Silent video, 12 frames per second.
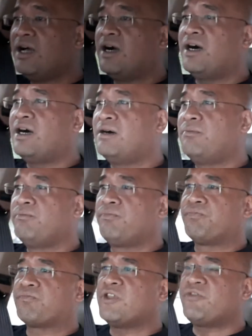
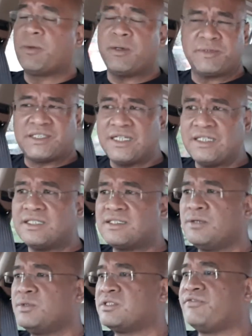If I'm not mistaken, they
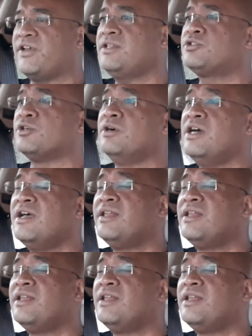said it was a Vento.